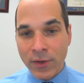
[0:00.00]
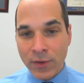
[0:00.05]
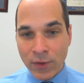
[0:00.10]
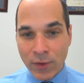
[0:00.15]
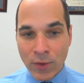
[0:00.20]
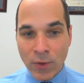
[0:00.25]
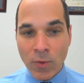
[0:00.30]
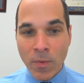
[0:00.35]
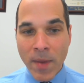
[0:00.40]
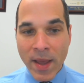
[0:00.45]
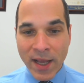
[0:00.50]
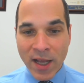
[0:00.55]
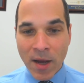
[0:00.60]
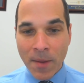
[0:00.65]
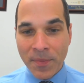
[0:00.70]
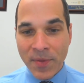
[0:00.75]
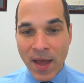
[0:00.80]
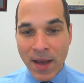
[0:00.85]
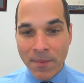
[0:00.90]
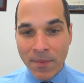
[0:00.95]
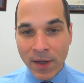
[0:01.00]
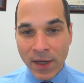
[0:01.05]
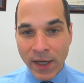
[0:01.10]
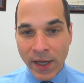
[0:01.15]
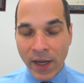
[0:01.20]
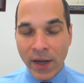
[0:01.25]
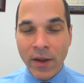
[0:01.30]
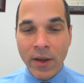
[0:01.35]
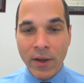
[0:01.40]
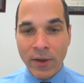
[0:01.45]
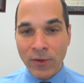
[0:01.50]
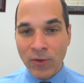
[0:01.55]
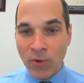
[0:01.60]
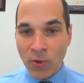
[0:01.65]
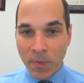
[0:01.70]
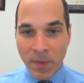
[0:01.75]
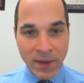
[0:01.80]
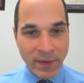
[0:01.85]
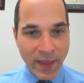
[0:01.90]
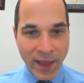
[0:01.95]
to make up that money,
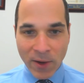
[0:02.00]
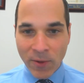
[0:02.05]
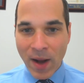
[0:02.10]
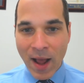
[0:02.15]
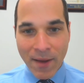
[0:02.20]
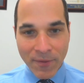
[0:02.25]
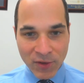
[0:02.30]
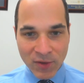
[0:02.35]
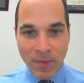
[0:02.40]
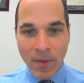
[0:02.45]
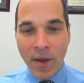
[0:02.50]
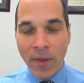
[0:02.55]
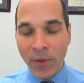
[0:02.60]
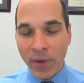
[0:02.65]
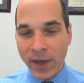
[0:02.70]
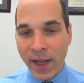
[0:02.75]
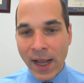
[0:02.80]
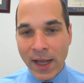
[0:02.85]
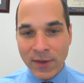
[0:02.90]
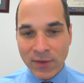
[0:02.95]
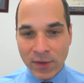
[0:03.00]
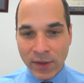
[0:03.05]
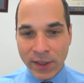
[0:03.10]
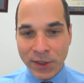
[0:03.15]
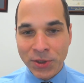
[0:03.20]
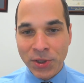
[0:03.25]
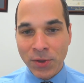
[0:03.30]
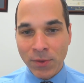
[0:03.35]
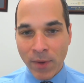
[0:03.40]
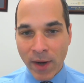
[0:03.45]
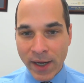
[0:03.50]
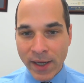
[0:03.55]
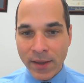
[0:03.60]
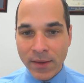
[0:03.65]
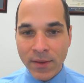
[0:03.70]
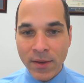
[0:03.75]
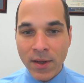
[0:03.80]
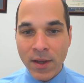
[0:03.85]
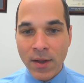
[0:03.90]
assuming they don't have some other cancellation right,